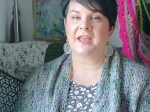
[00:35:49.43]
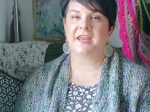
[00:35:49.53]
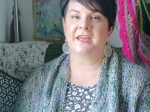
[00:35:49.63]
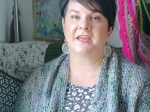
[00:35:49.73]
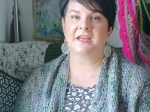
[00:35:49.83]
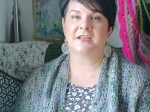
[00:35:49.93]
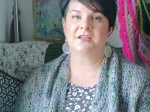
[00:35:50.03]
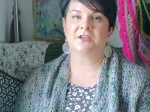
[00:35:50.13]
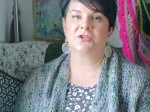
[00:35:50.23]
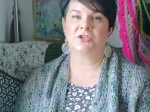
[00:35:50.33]
and
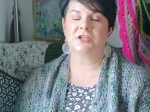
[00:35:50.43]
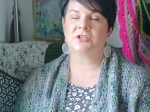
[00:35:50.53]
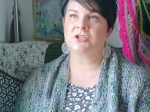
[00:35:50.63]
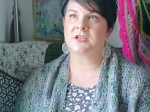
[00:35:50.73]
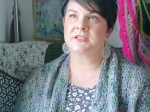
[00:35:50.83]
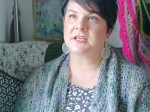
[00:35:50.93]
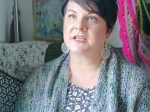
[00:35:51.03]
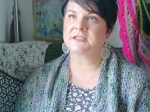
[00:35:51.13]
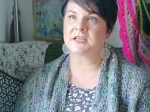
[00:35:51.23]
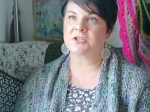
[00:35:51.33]
she just
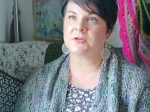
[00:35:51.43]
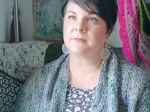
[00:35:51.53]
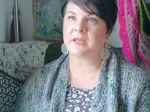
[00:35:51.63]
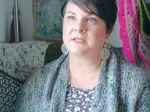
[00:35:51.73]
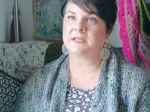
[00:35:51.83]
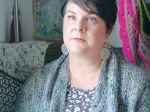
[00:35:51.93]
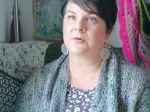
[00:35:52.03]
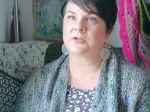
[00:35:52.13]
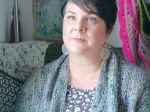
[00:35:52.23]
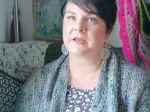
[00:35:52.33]
has such amazing
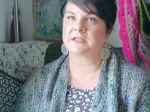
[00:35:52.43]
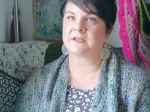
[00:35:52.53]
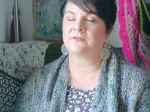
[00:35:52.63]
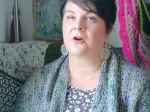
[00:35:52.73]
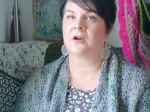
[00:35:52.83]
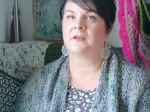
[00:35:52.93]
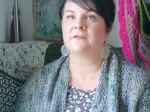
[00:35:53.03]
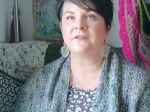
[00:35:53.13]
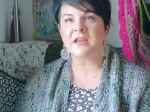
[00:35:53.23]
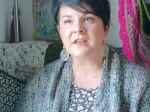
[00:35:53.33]
perspective on
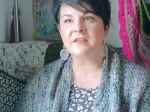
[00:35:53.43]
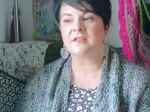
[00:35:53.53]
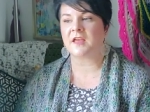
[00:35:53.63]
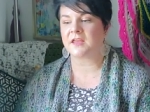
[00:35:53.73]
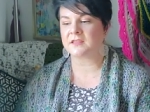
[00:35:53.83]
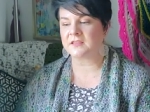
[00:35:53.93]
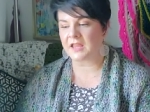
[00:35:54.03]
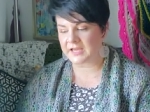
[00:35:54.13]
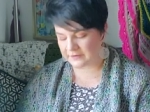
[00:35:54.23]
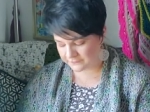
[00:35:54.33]
faith and
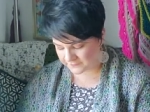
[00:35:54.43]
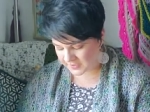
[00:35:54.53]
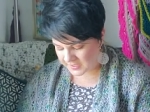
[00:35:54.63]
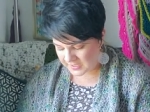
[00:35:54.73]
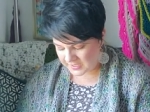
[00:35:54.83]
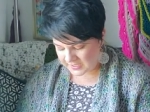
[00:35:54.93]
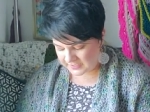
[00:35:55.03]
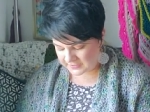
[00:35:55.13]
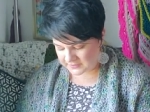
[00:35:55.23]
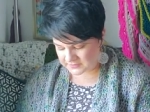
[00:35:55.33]
life
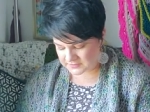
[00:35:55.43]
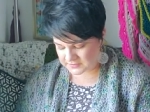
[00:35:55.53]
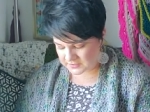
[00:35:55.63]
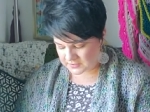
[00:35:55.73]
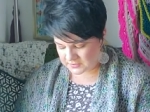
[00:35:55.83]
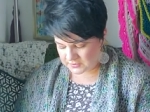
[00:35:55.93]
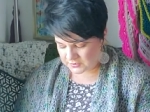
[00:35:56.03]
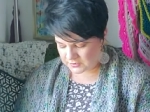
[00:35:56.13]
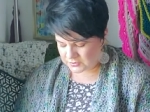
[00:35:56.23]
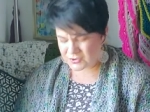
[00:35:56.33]
and
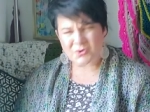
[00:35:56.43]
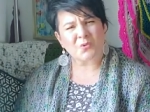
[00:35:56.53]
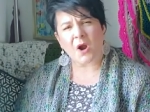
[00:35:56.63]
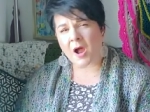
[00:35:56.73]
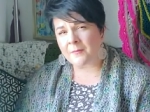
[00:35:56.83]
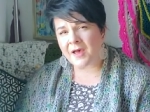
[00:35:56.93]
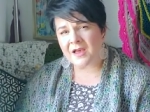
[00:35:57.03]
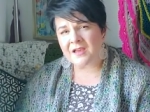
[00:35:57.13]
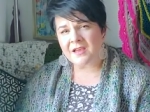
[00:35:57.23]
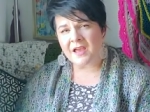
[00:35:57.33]

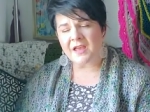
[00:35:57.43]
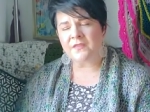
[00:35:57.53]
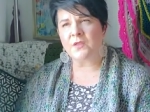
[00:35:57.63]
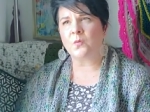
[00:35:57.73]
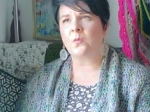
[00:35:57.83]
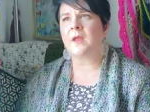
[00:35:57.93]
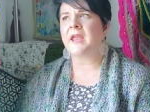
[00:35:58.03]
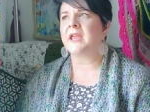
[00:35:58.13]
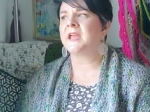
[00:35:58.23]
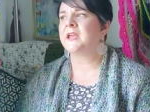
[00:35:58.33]
trauma and the
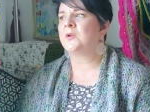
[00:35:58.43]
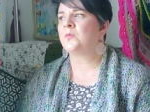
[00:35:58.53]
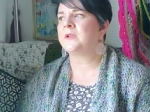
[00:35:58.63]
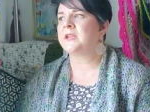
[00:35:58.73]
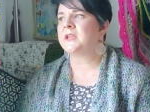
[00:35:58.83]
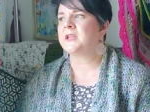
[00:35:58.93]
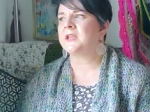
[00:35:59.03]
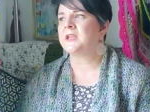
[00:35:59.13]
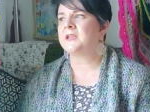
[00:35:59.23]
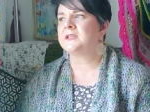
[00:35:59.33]
way
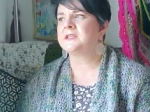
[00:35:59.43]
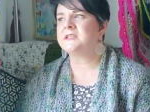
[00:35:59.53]
we